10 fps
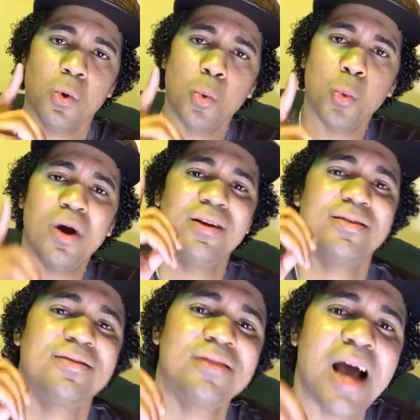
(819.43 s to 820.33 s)
One of the
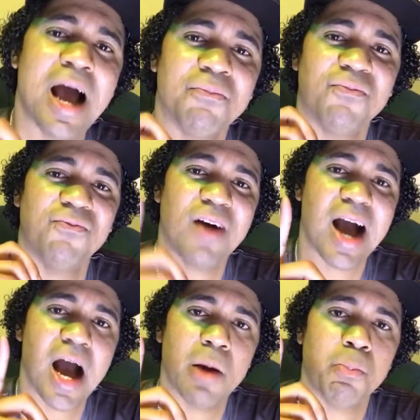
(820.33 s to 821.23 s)
top
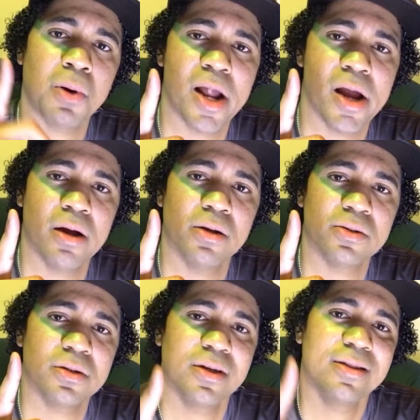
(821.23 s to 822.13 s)
5
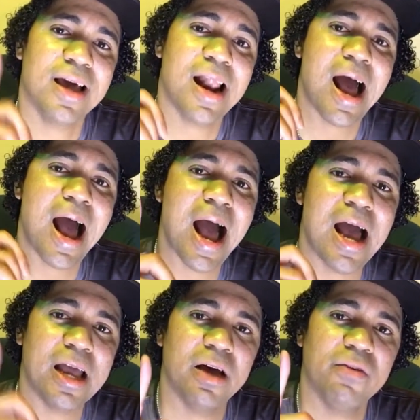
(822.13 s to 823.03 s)
players that
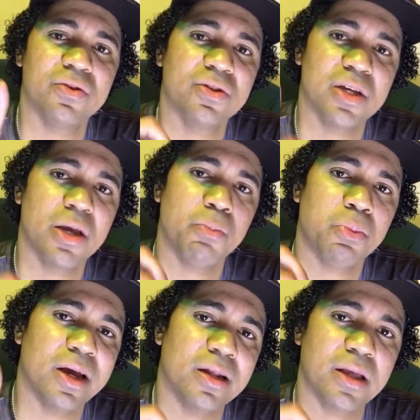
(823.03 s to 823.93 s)
I ever seen
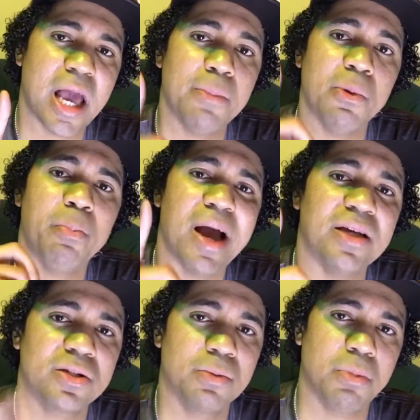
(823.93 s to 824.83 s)
play the game of
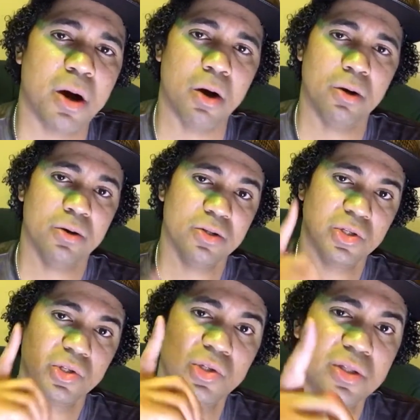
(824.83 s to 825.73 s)
basketball,
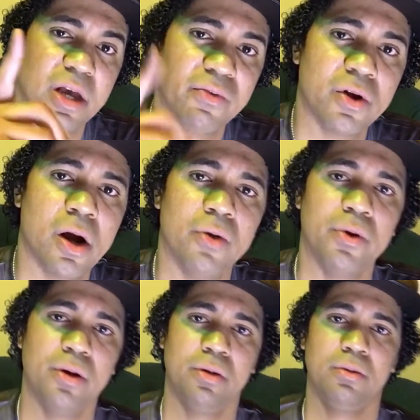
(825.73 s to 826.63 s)
Steph Curry.